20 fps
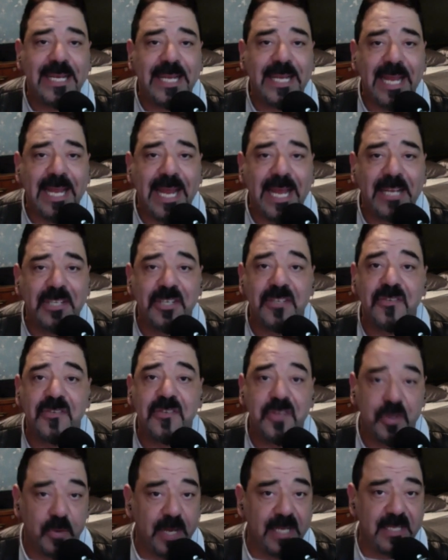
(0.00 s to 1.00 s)
connections to
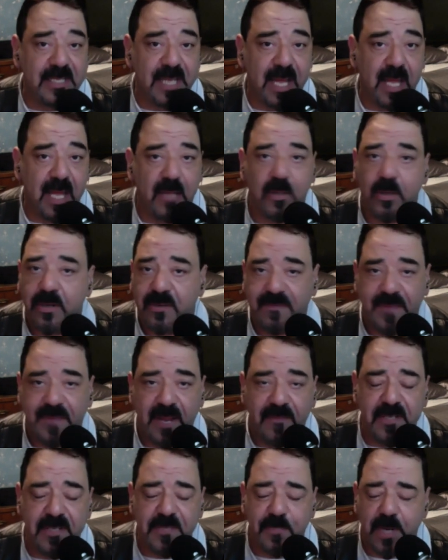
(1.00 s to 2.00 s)
Excel or your favorite
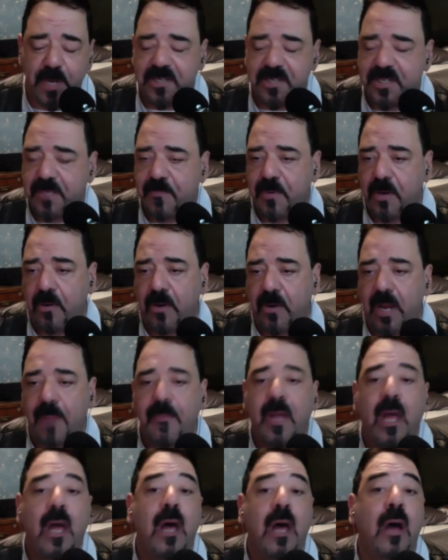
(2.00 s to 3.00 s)
spreadsheet program.
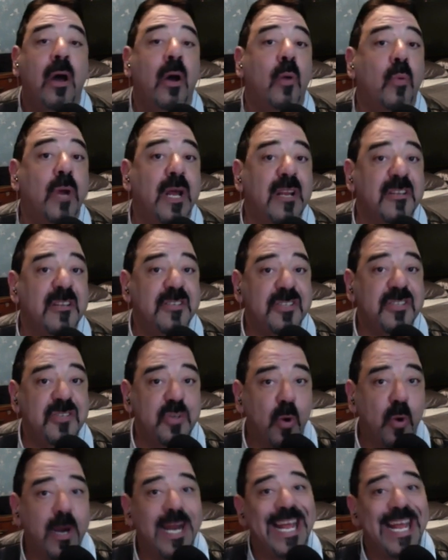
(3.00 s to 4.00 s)
We're going to
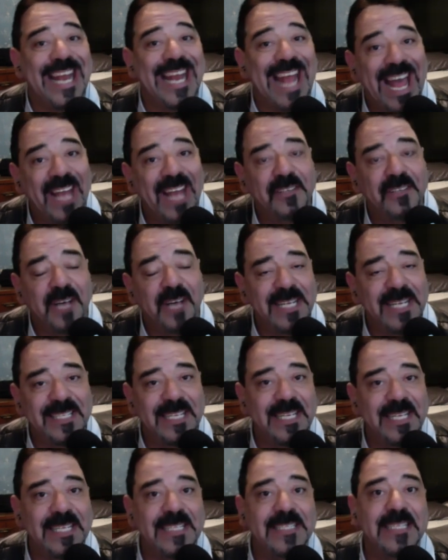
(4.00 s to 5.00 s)
sort and analyze
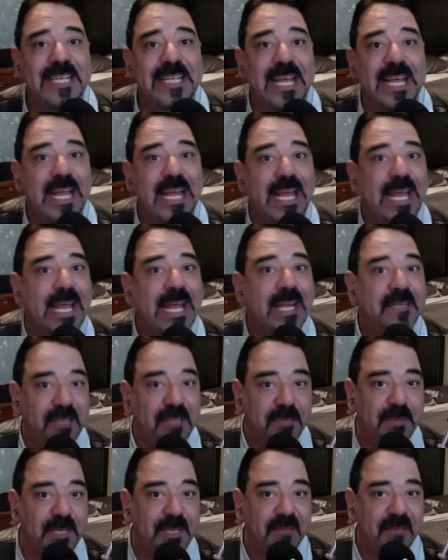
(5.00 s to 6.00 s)
these in a little bit
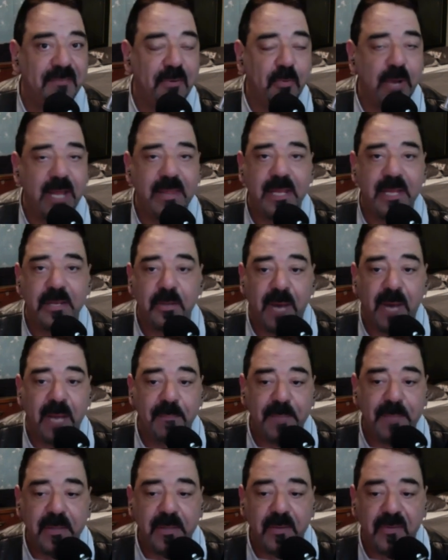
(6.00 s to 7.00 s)
different way than you might be
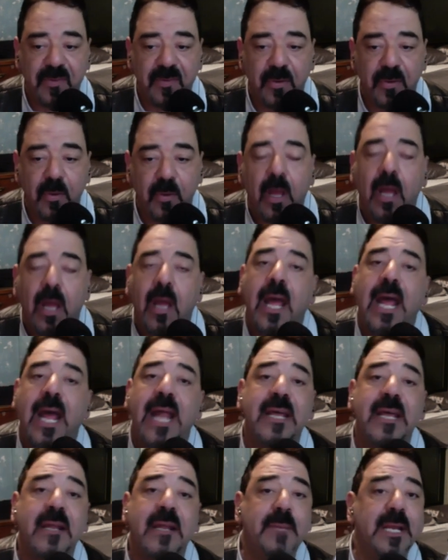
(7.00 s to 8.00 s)
used to. And then
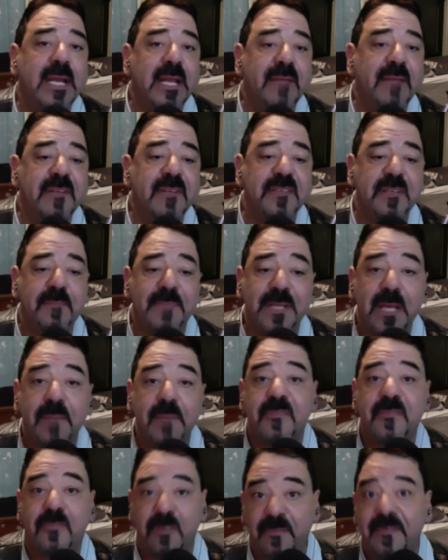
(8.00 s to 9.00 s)
I'm going to give you some tips for
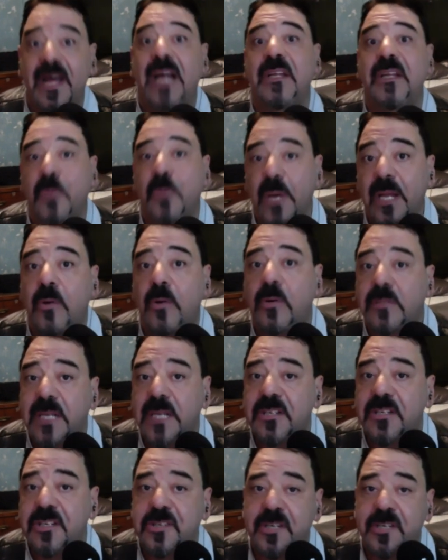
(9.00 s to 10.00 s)
evaluating
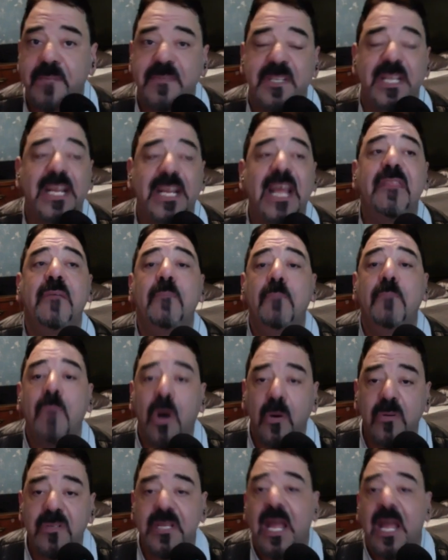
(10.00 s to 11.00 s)
relationships to get the
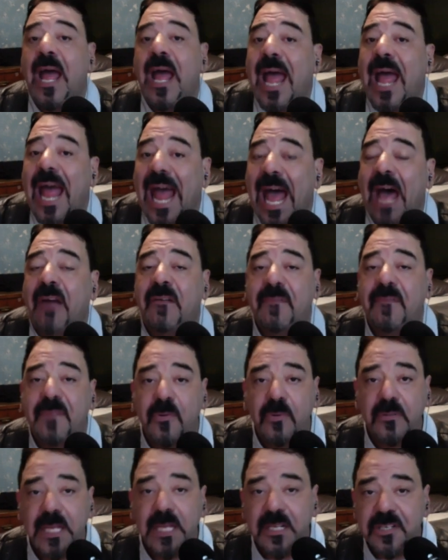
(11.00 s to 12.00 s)
most out of the
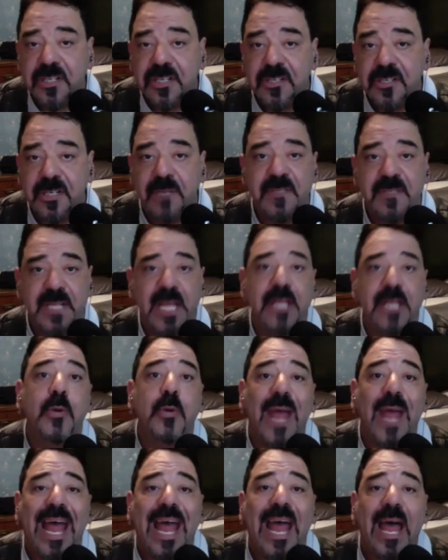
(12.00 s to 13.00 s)
relationships that you
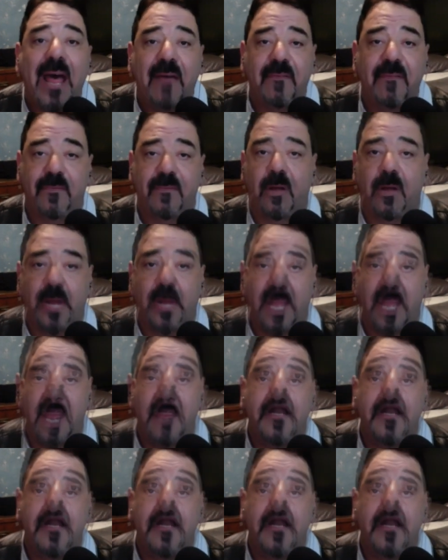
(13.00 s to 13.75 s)
have. Okay.